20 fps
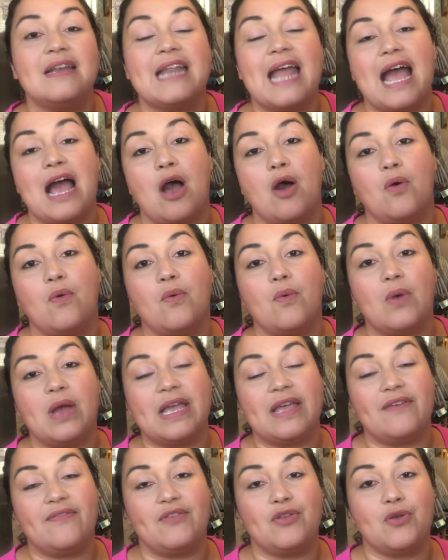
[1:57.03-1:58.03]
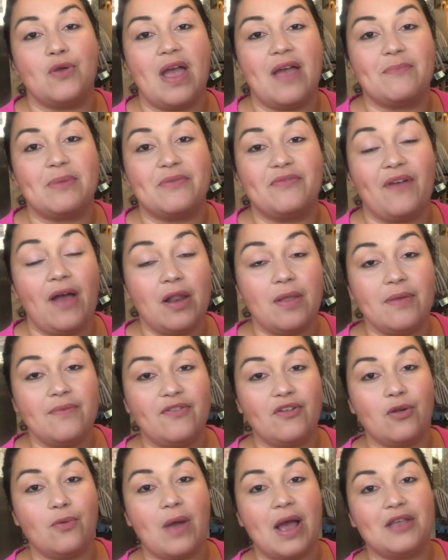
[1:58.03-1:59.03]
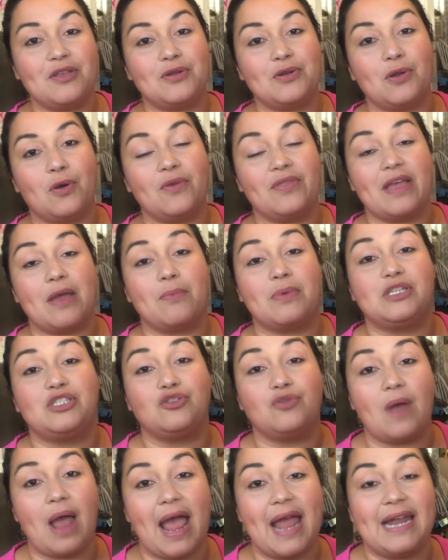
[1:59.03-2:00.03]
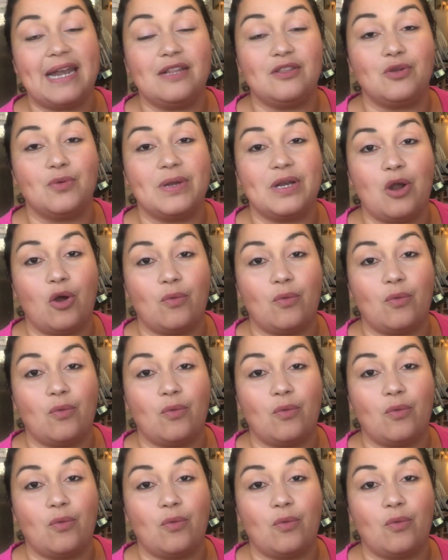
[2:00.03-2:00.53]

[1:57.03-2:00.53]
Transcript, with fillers: now if you have been following for a while you know that we tried doing